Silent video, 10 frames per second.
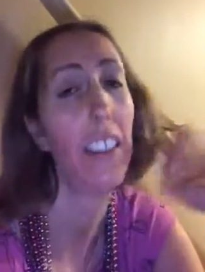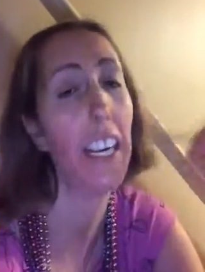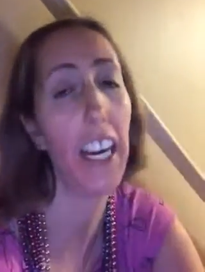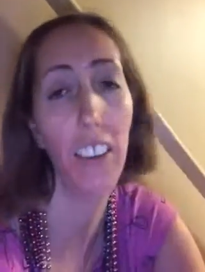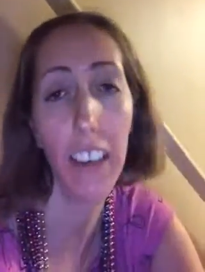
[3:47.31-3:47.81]

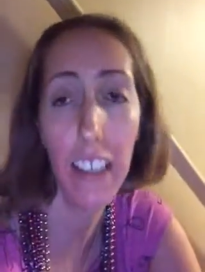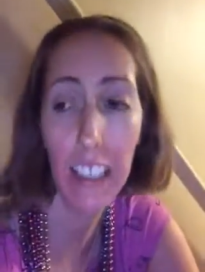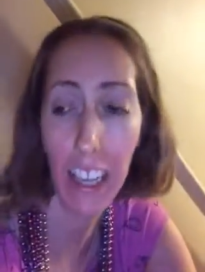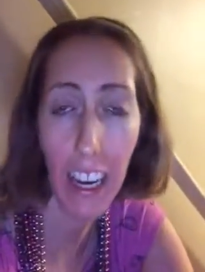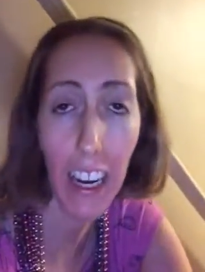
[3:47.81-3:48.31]
Carrie
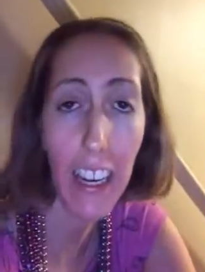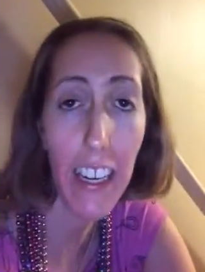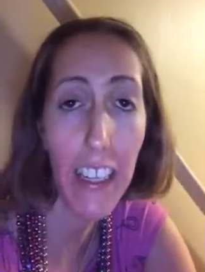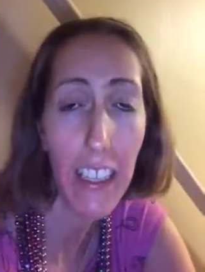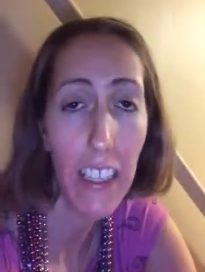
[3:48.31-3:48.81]

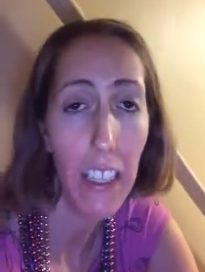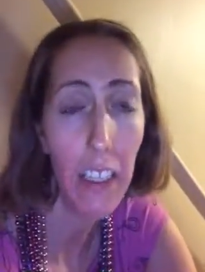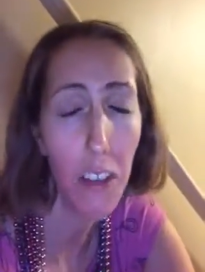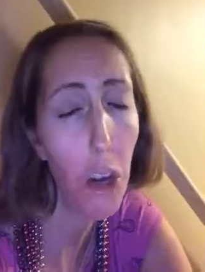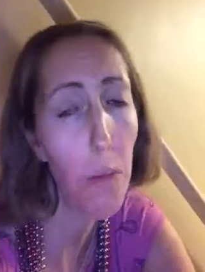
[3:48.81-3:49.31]
died,
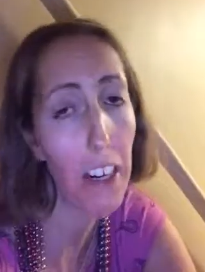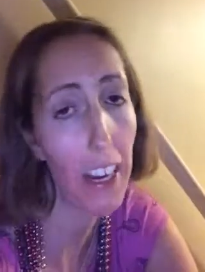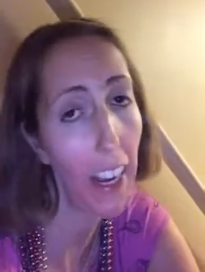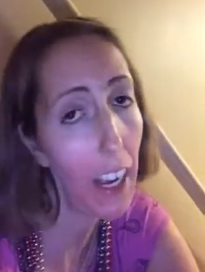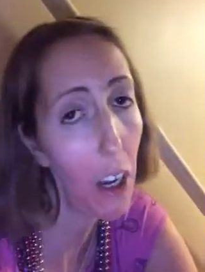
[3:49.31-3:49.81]
no matter
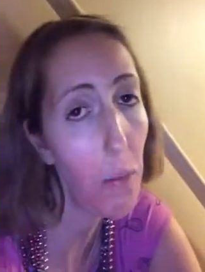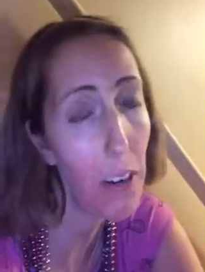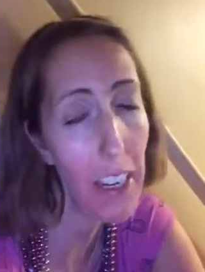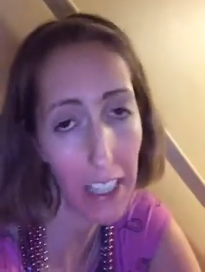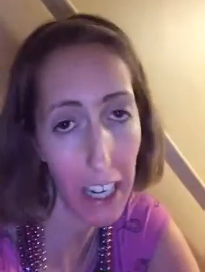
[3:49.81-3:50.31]
how
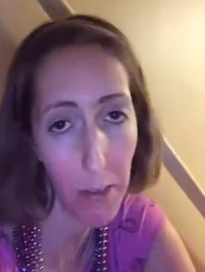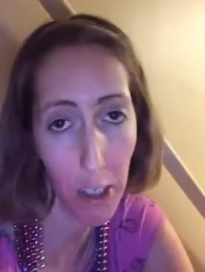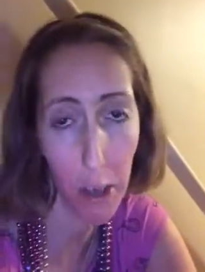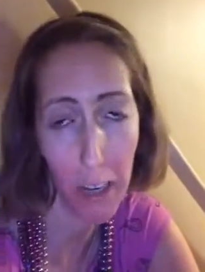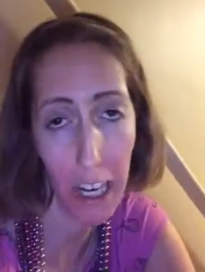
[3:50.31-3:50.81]
many times
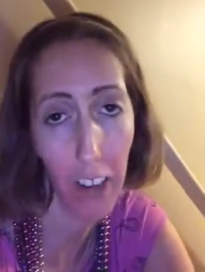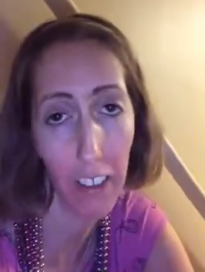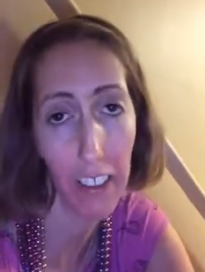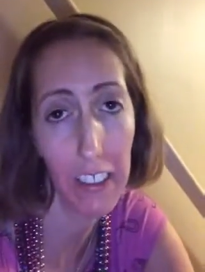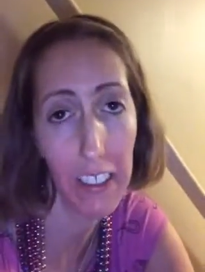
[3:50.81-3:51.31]
her
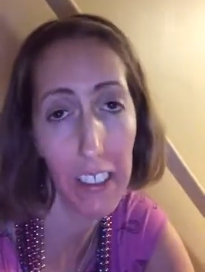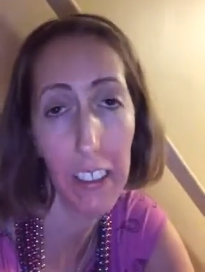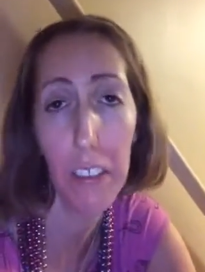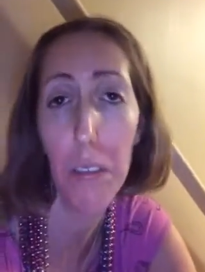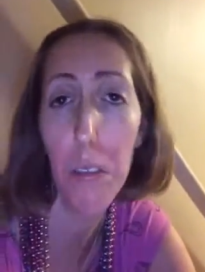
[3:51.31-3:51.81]

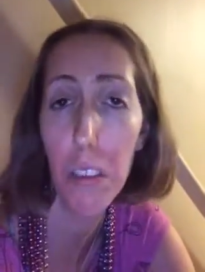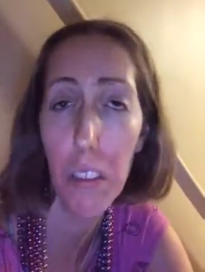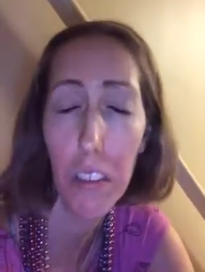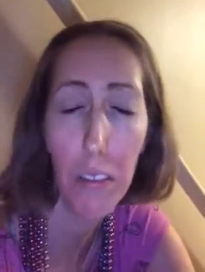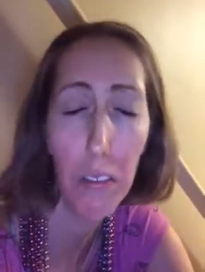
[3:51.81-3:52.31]
parents
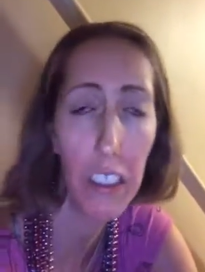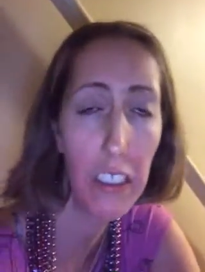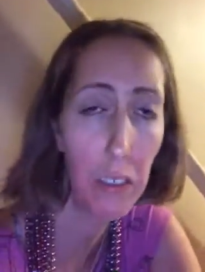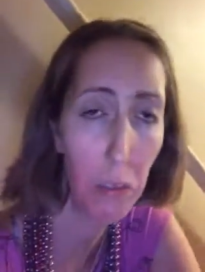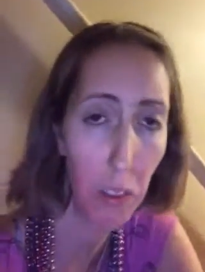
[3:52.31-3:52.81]

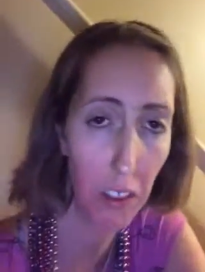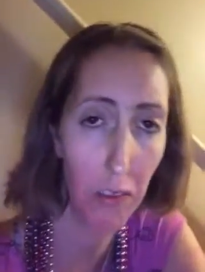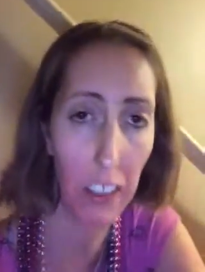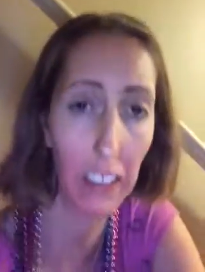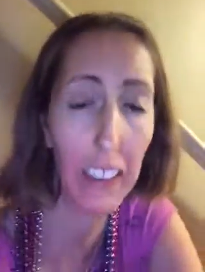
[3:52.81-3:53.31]

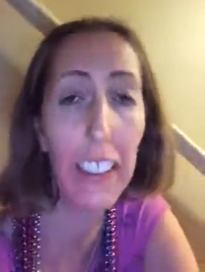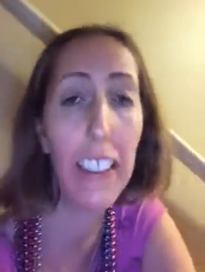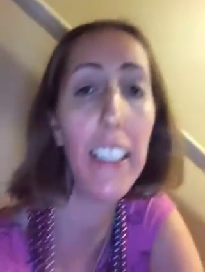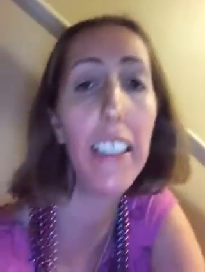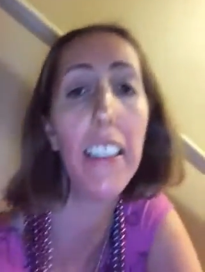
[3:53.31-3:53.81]
were
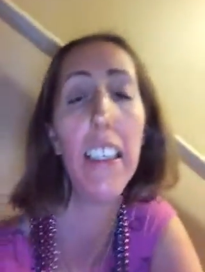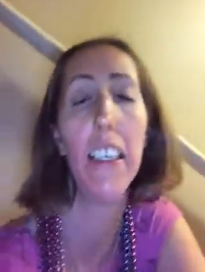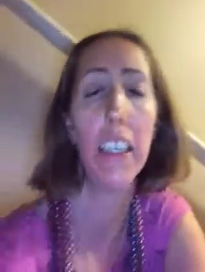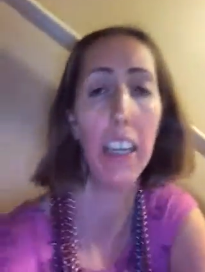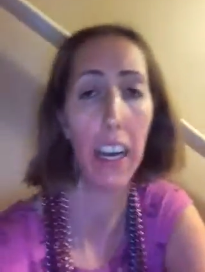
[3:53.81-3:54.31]
cleaning
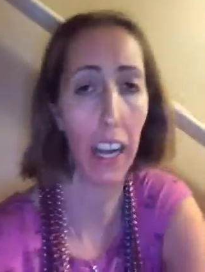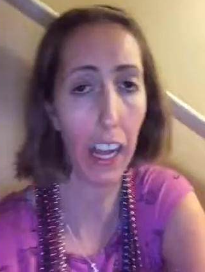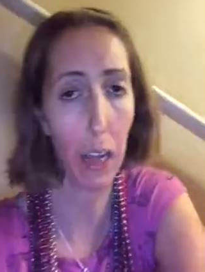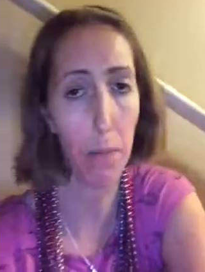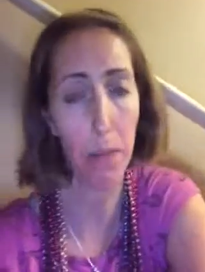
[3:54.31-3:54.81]

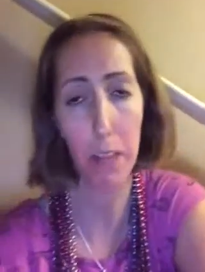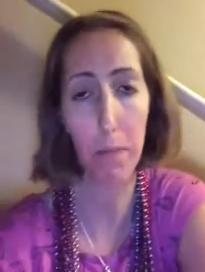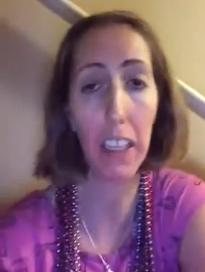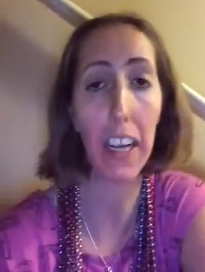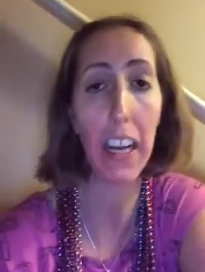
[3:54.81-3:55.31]
out the
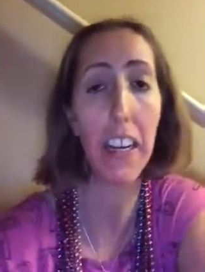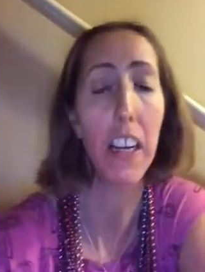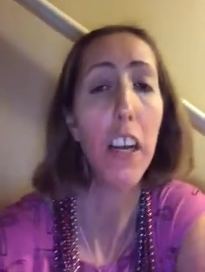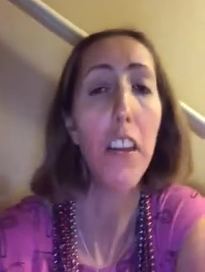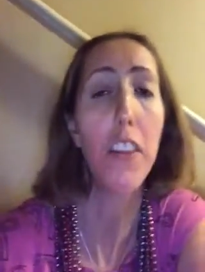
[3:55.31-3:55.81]
blood,
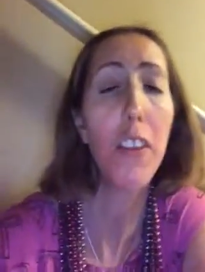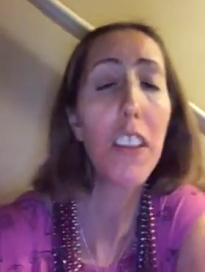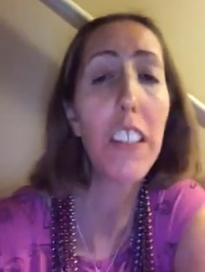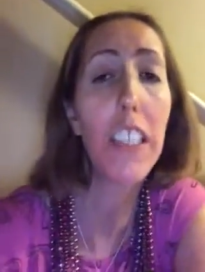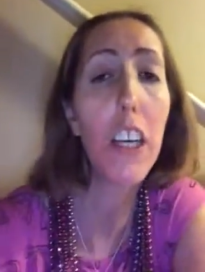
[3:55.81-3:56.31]
there
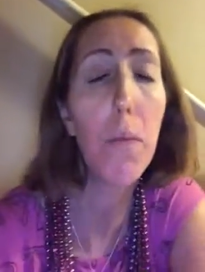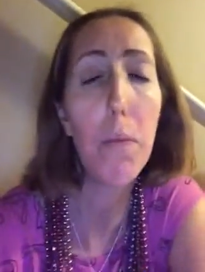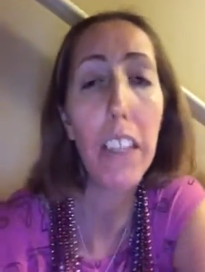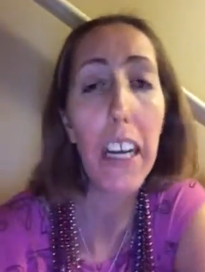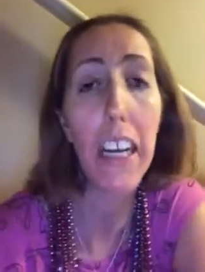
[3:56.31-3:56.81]
was still
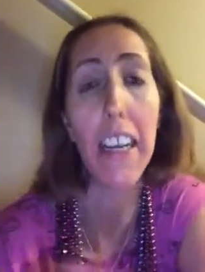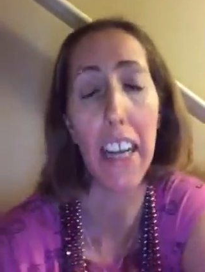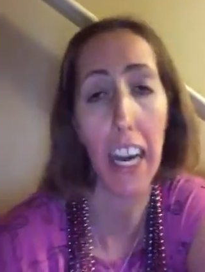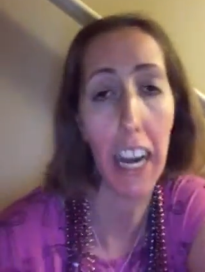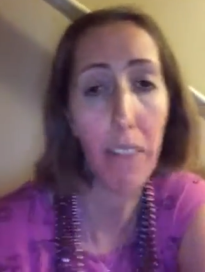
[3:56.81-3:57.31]
blood
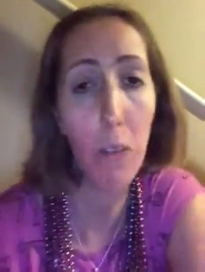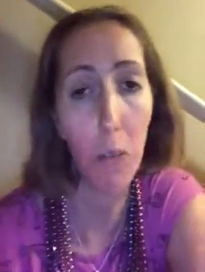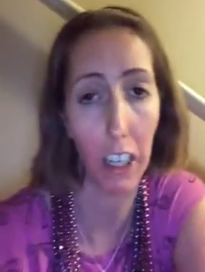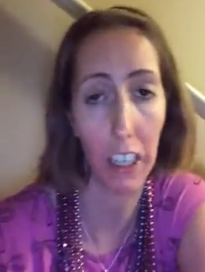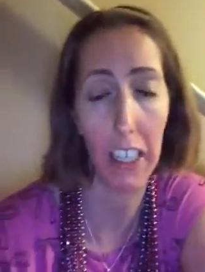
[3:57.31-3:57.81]

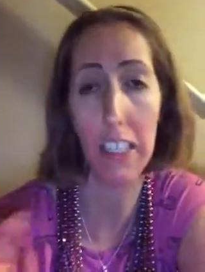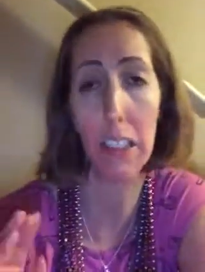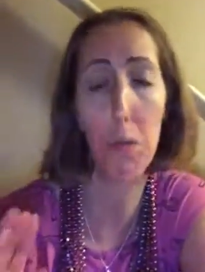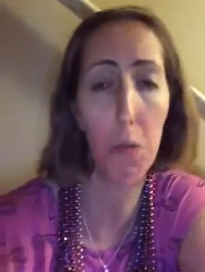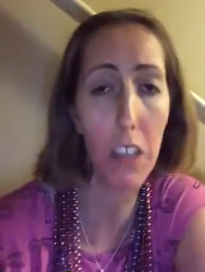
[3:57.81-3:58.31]
everywhere. It
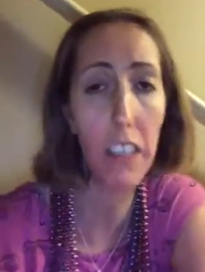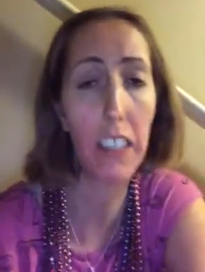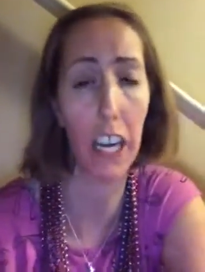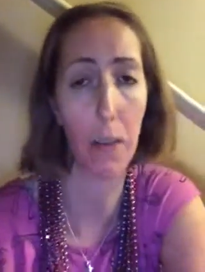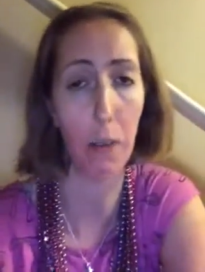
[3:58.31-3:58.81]
just
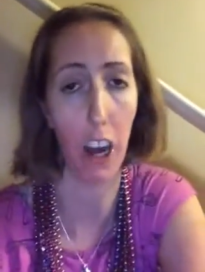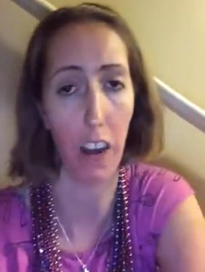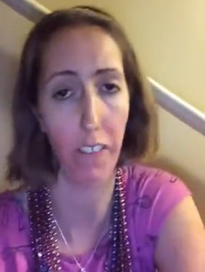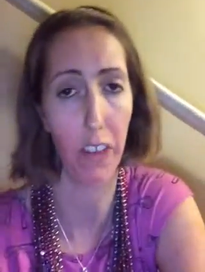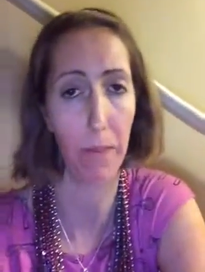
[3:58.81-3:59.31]
wouldn't come
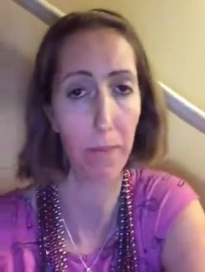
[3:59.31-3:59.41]
off.